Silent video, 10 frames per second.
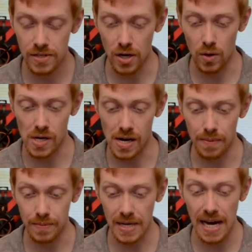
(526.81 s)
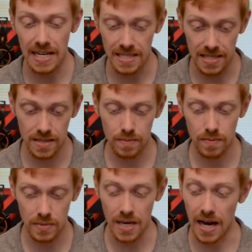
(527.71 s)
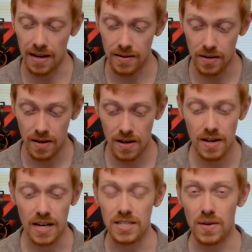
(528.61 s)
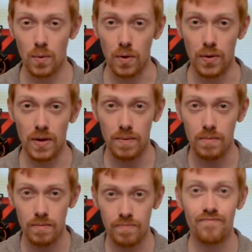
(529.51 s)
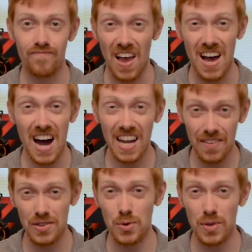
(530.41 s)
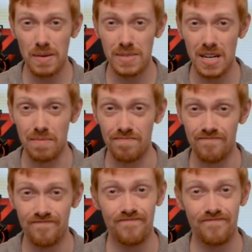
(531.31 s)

So guys, yeah, is it worth it? I give it 2 thumbs up.